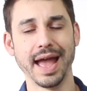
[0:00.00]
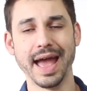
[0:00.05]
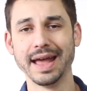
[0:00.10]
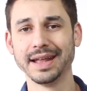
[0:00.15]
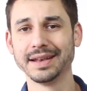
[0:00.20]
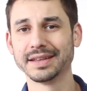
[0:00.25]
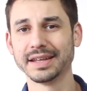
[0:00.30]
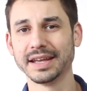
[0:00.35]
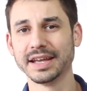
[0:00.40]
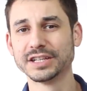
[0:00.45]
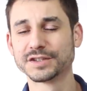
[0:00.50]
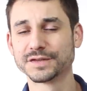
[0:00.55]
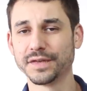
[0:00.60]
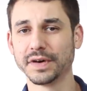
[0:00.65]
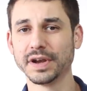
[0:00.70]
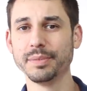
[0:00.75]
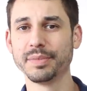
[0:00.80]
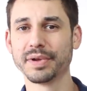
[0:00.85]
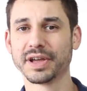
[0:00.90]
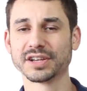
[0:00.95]
And it's
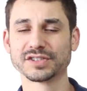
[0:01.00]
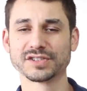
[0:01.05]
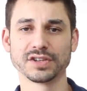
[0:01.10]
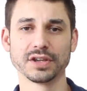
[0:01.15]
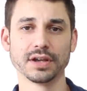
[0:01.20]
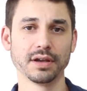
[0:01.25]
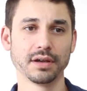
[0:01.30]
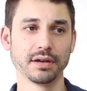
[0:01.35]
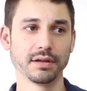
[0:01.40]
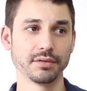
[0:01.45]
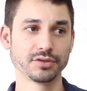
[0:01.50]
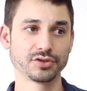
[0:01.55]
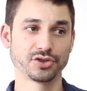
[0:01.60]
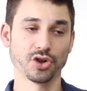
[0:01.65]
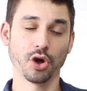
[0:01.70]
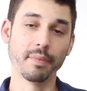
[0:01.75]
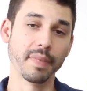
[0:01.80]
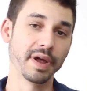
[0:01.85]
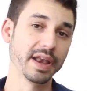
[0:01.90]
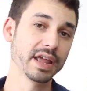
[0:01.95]
funny because
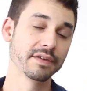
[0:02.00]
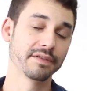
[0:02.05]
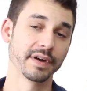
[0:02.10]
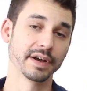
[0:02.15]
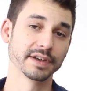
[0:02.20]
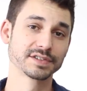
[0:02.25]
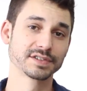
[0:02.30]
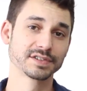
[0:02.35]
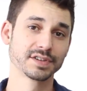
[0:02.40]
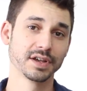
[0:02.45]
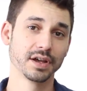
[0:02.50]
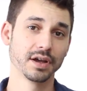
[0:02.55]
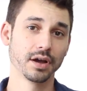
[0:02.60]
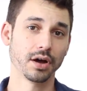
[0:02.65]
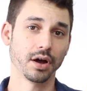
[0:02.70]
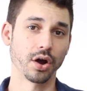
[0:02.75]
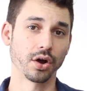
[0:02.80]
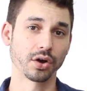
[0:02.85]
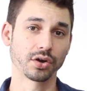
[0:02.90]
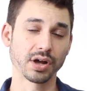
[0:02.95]
so many of us
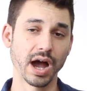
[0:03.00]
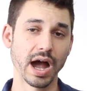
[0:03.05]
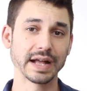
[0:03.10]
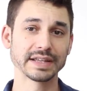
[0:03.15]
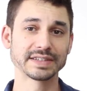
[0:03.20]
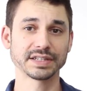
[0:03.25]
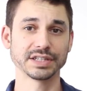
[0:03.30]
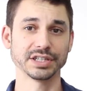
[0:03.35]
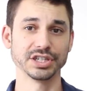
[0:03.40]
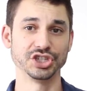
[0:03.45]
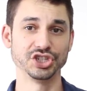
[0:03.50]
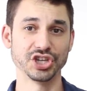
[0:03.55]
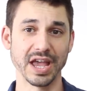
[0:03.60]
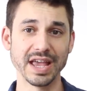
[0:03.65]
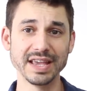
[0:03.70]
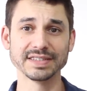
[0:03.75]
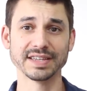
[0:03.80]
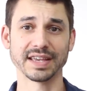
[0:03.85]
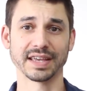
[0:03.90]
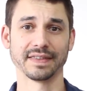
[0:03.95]
are constantly
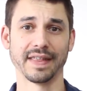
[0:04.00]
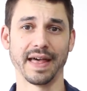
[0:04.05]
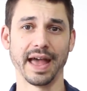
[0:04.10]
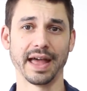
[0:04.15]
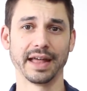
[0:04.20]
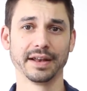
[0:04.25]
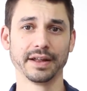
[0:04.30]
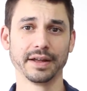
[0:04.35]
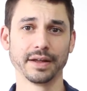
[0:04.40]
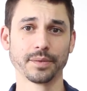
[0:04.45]
chasing that.